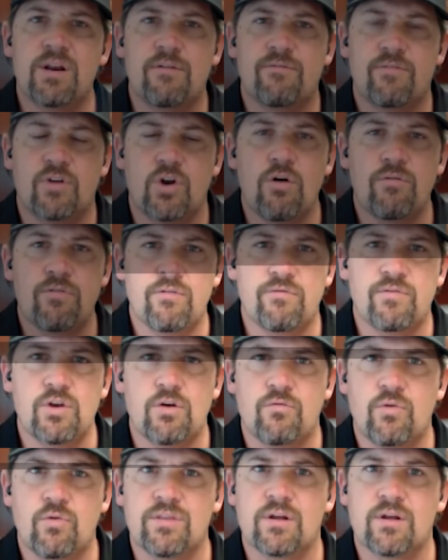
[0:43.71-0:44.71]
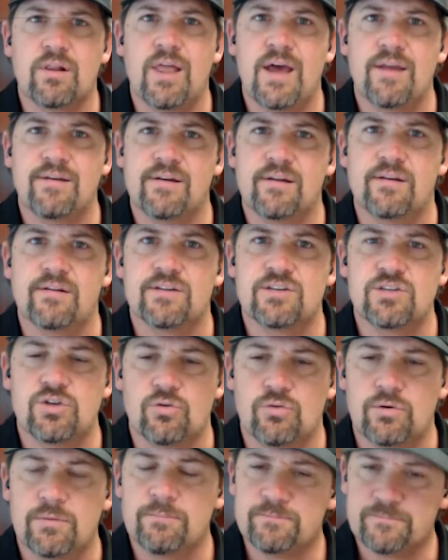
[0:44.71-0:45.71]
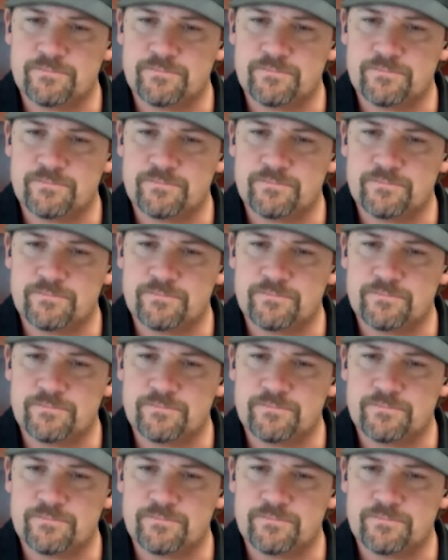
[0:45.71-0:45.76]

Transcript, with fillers: bit of an overview of what the class is, too.